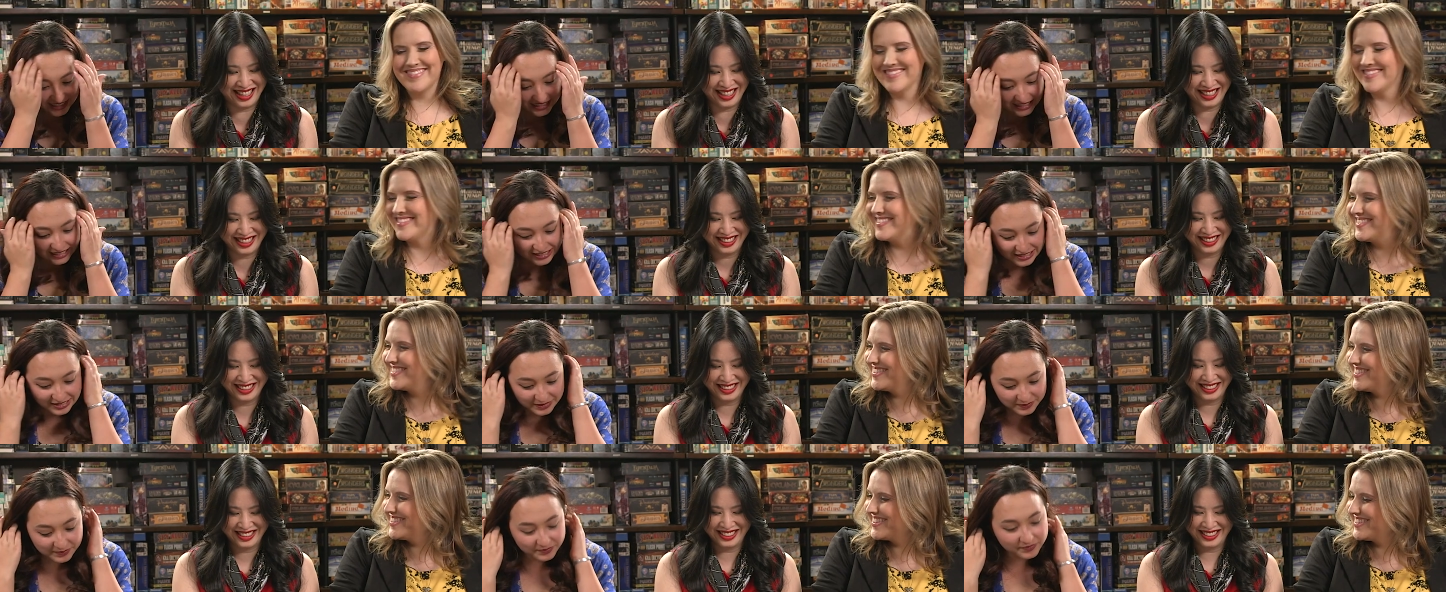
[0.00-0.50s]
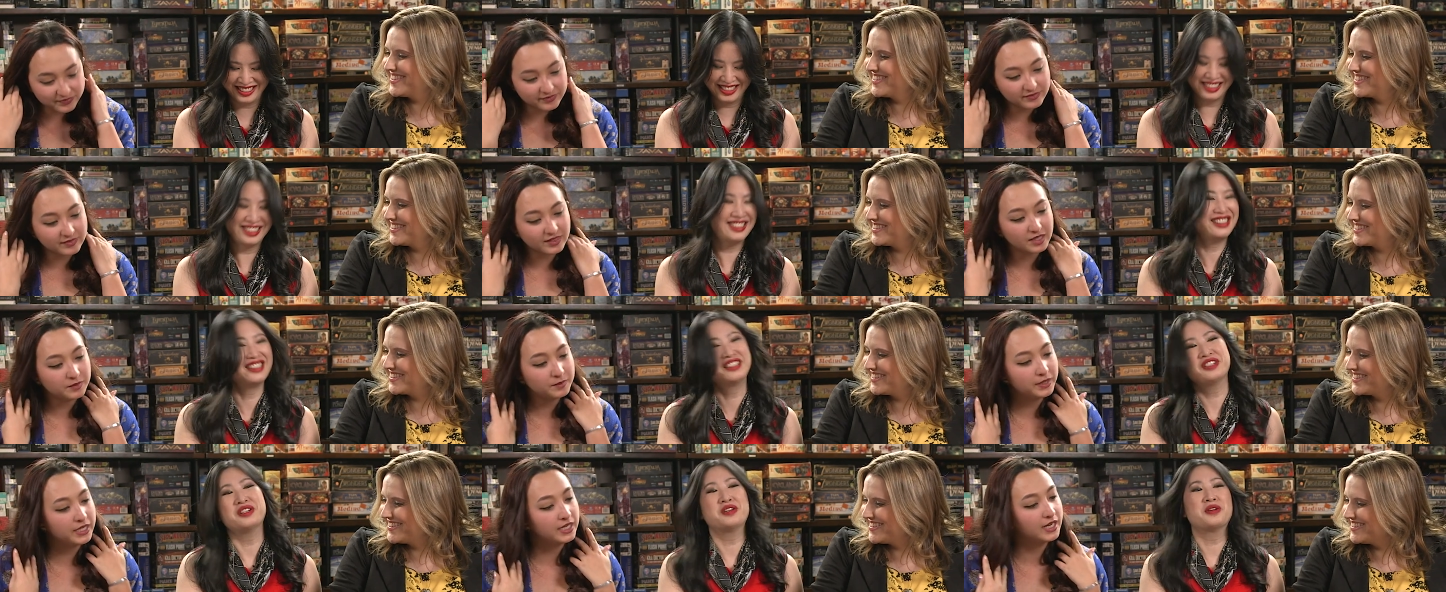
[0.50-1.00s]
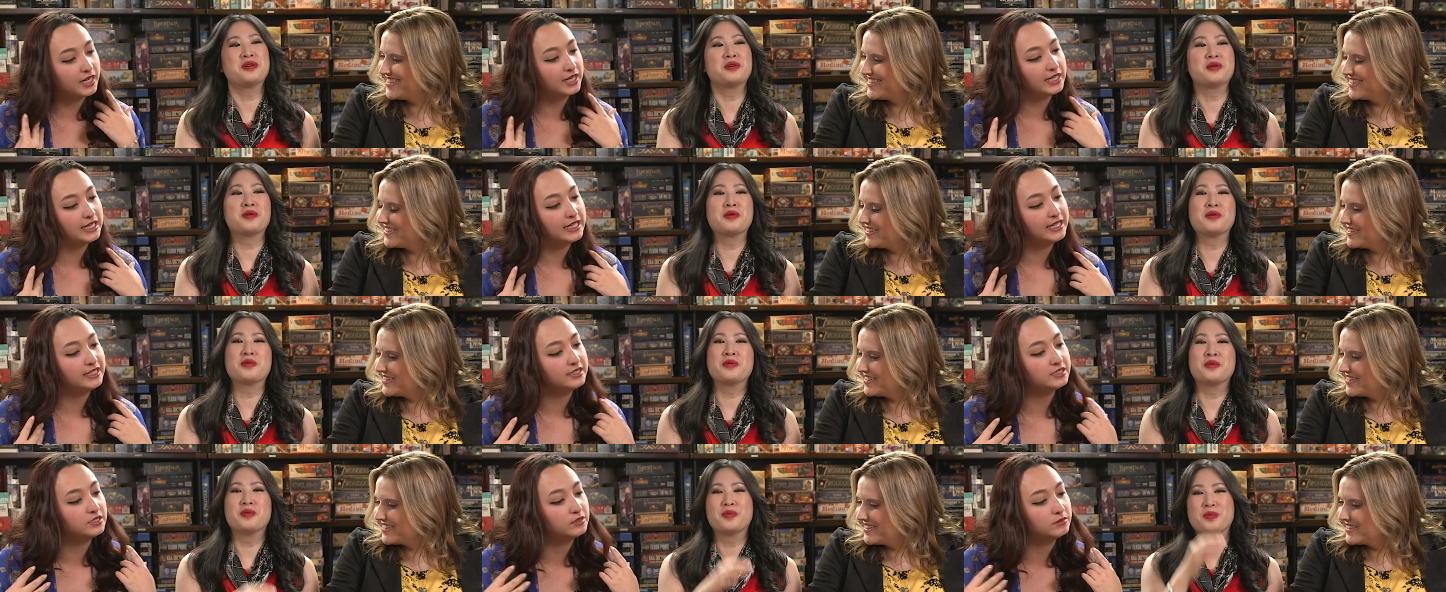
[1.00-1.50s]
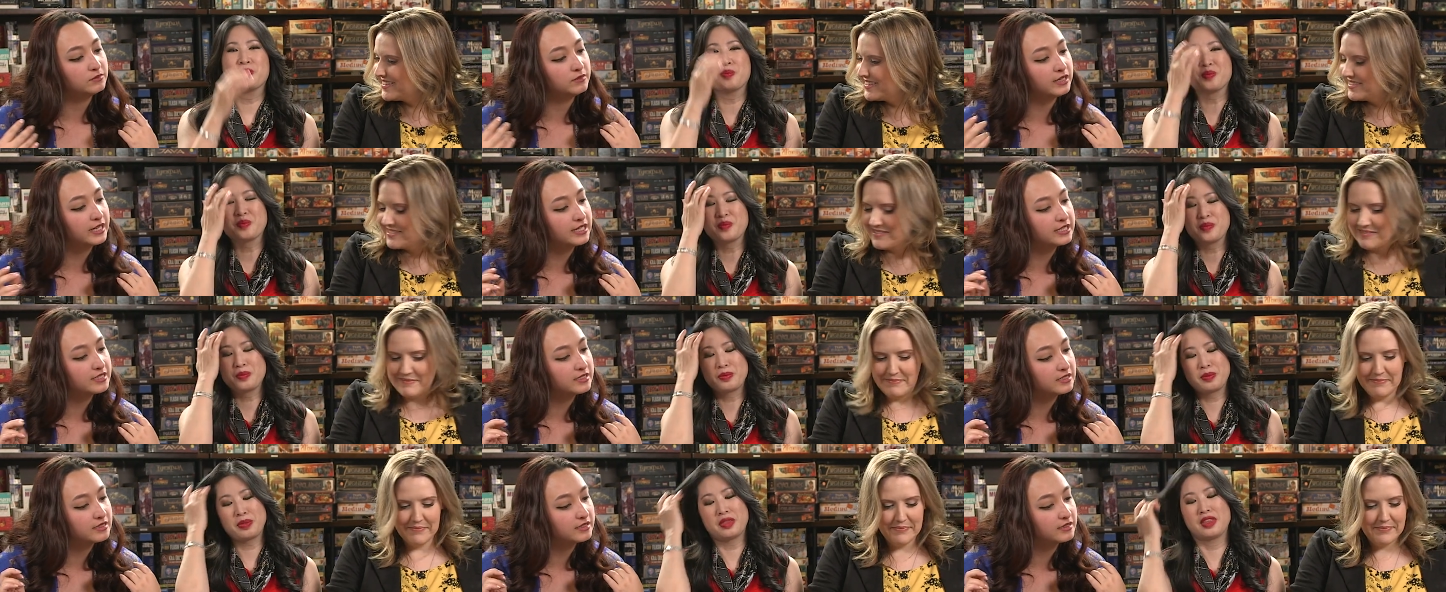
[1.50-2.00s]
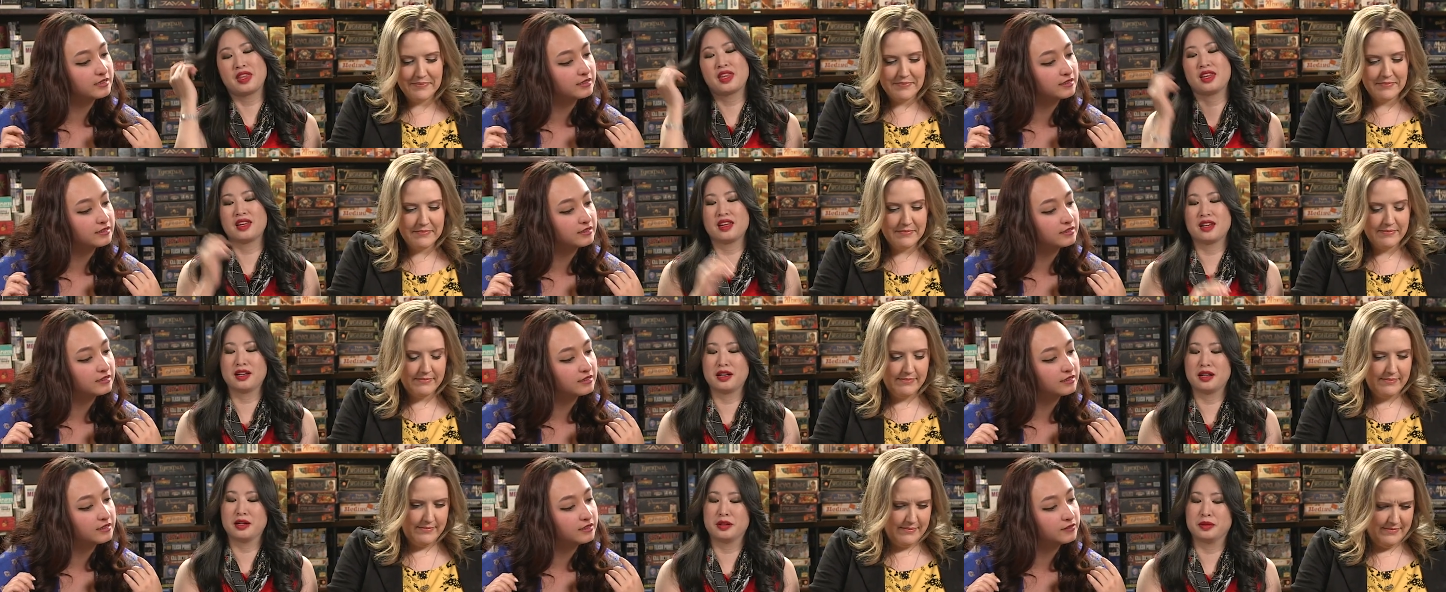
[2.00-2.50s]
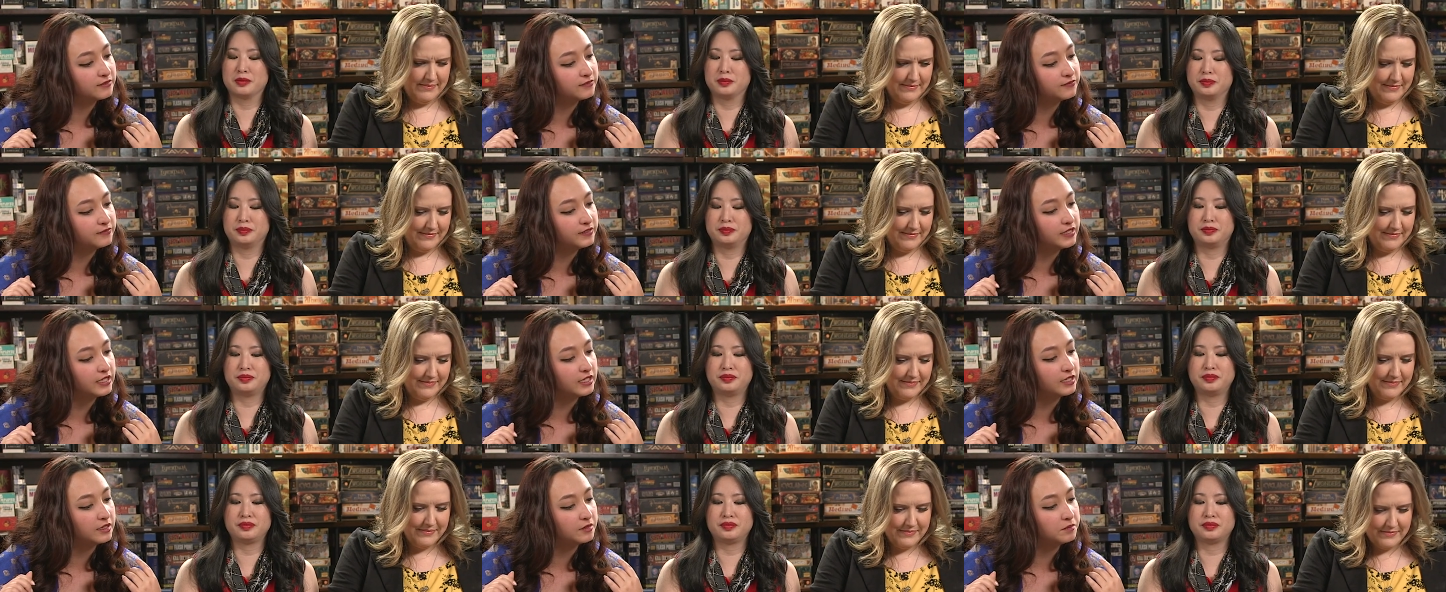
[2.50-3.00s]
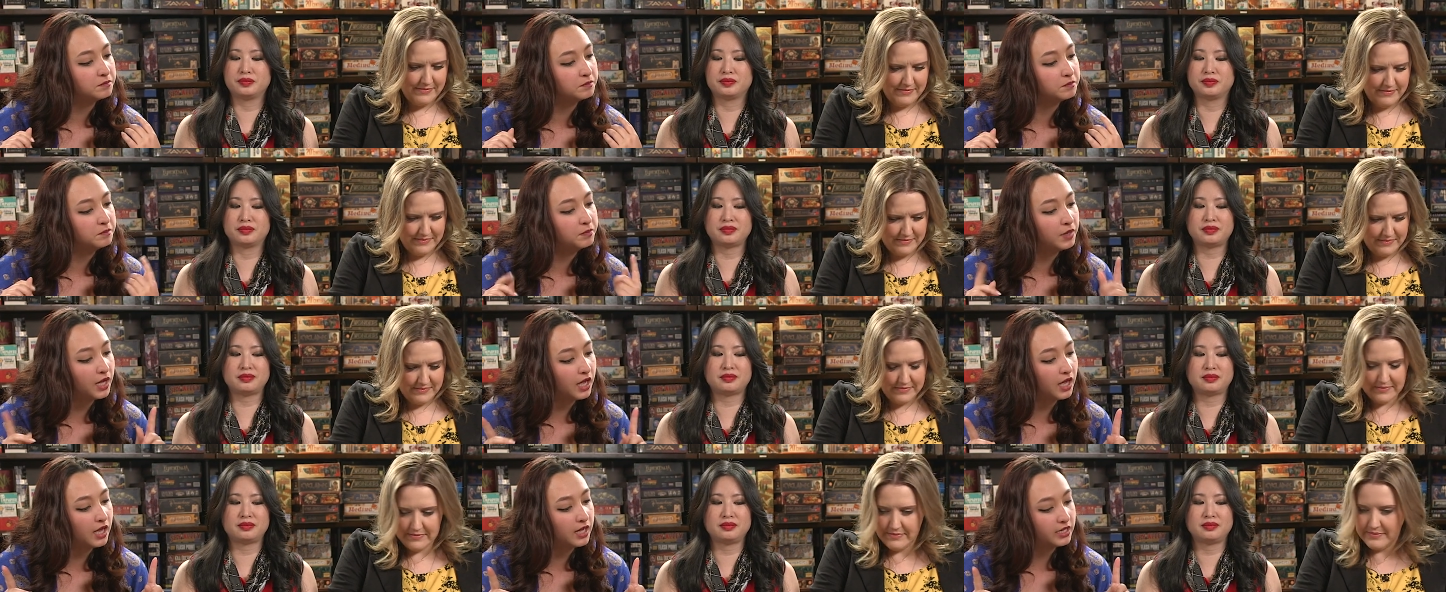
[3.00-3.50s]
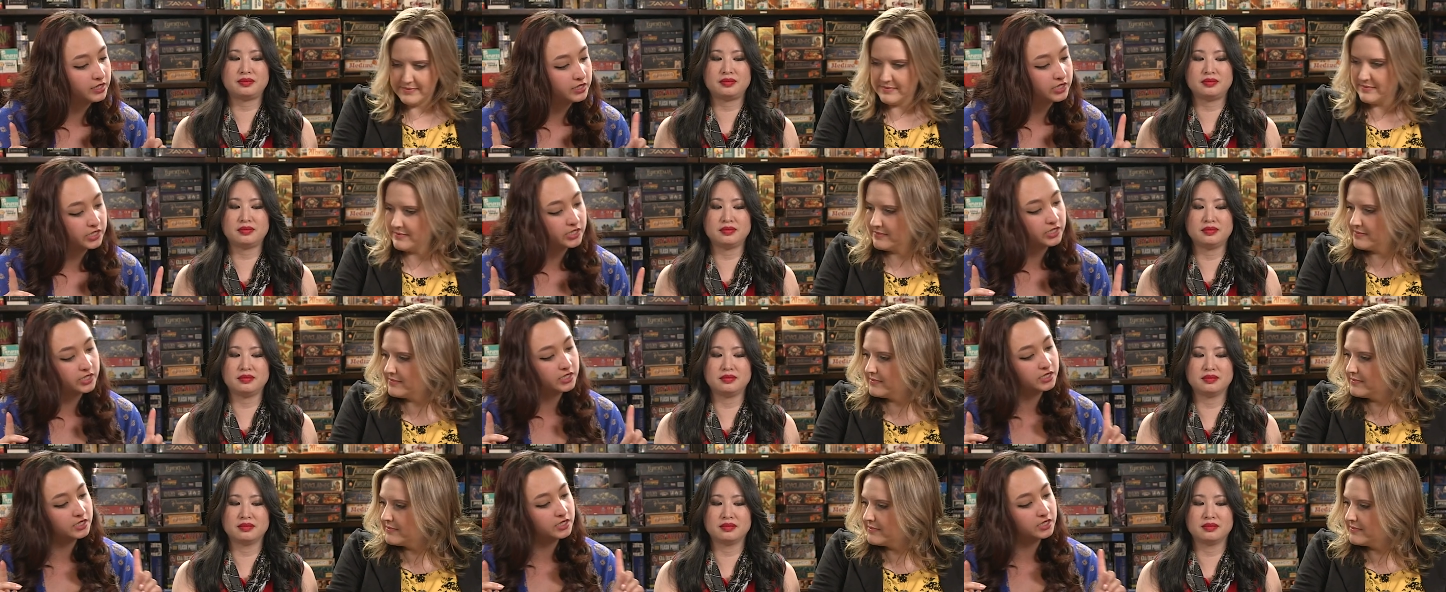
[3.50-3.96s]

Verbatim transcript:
Speaker 1: Um, Man, I hate to waste the feet, but